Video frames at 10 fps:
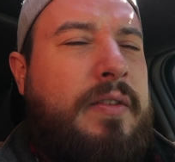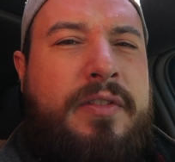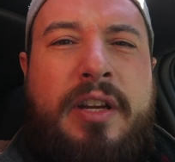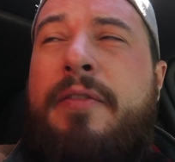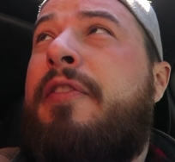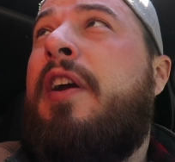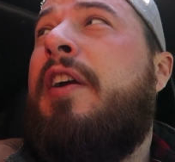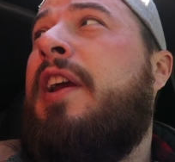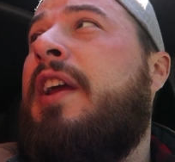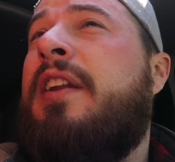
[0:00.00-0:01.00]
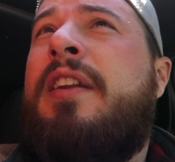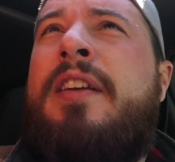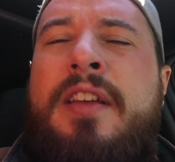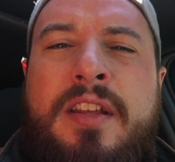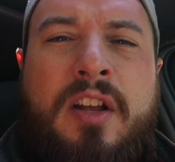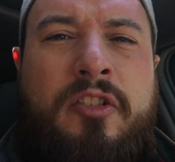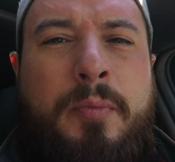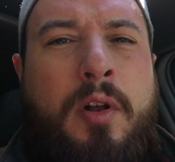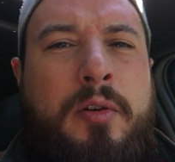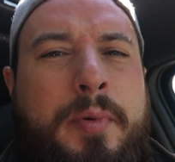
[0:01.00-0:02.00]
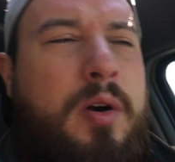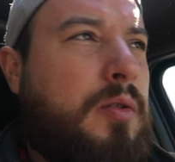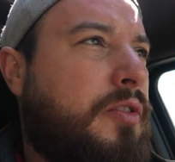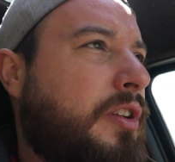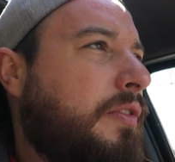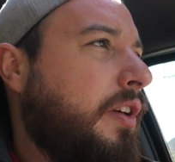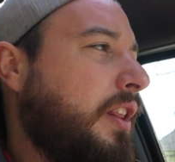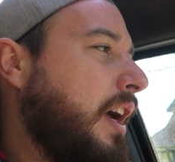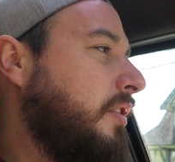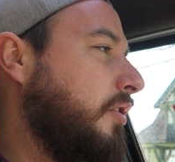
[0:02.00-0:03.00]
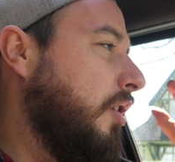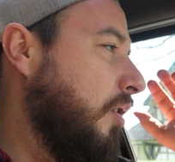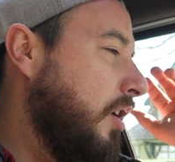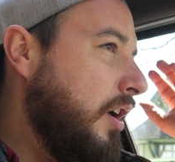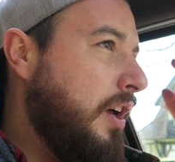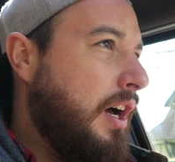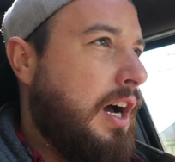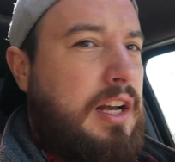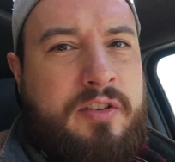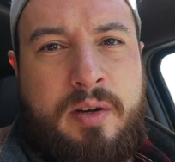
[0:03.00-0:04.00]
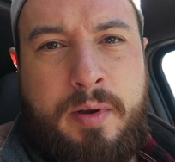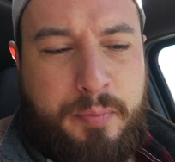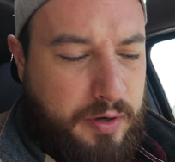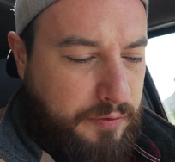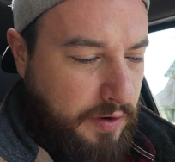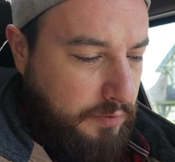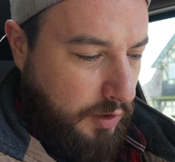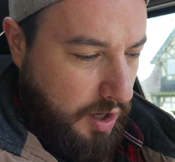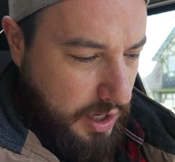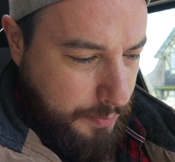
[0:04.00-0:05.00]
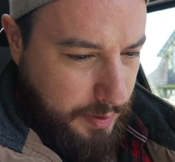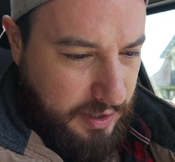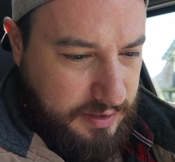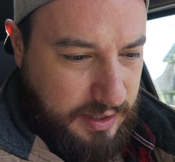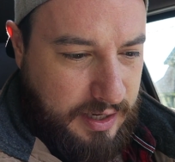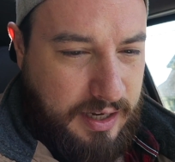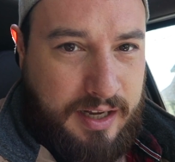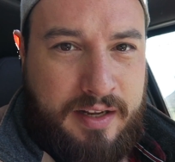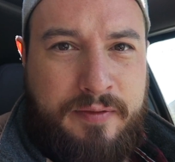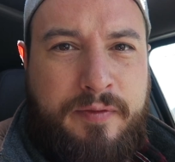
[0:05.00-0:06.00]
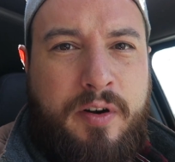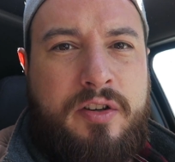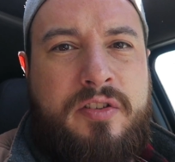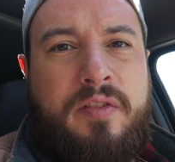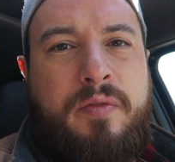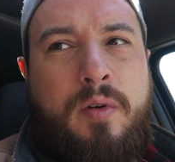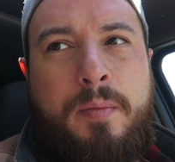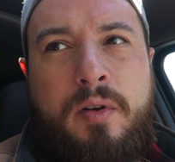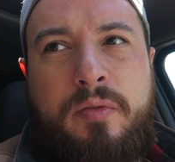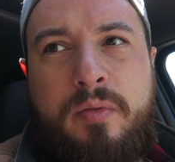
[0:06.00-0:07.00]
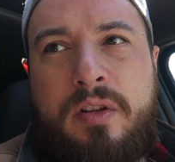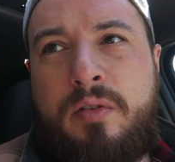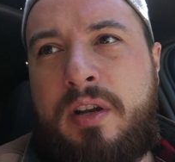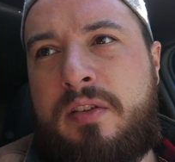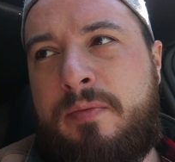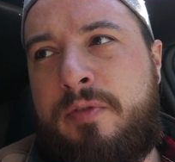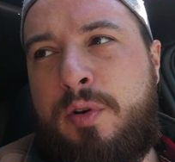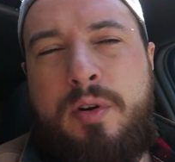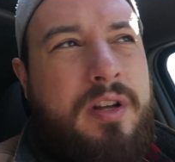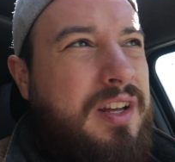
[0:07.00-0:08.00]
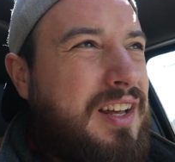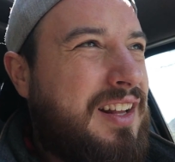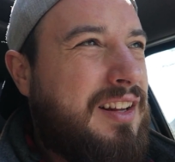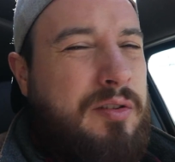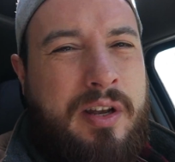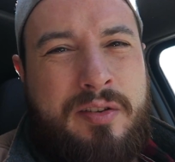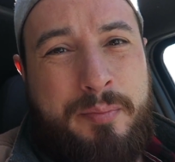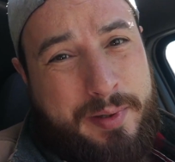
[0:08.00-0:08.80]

have to take a ferry and a smaller boat and stuff like that. So uh, it's gonna be a pretty fun vlog, but uh, first and foremost, let's go get some food. Let's go get some